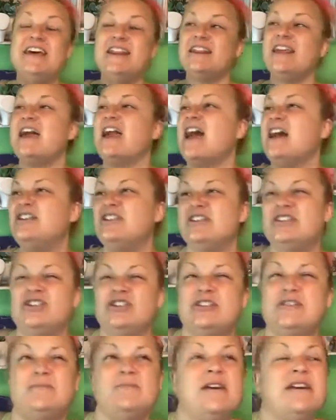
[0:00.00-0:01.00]
like, it
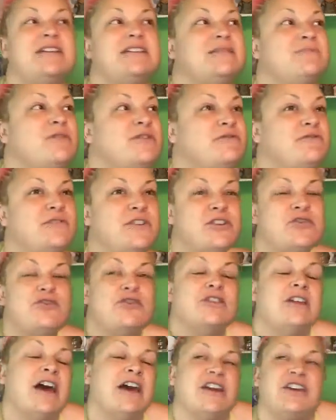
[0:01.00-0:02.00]
just makes me feel
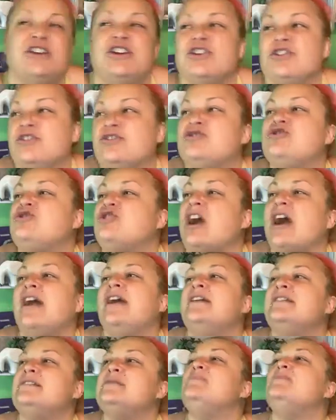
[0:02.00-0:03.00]
like you're trying to